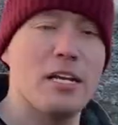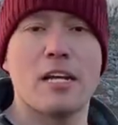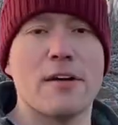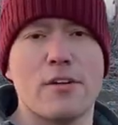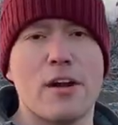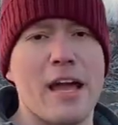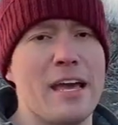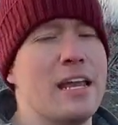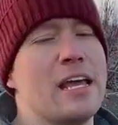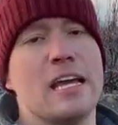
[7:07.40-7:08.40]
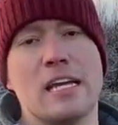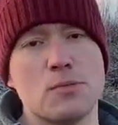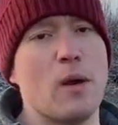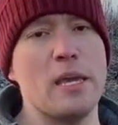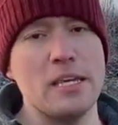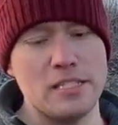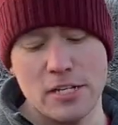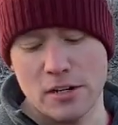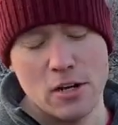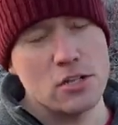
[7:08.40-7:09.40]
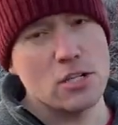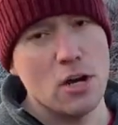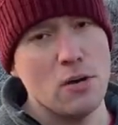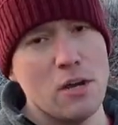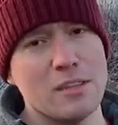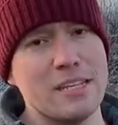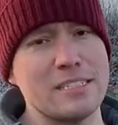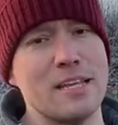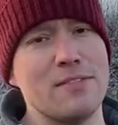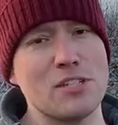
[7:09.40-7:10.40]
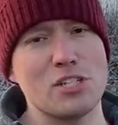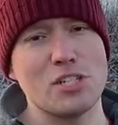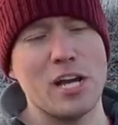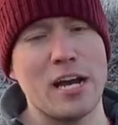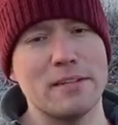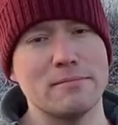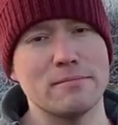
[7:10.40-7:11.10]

need to cover your head, it's way easier. So let's give this a shot.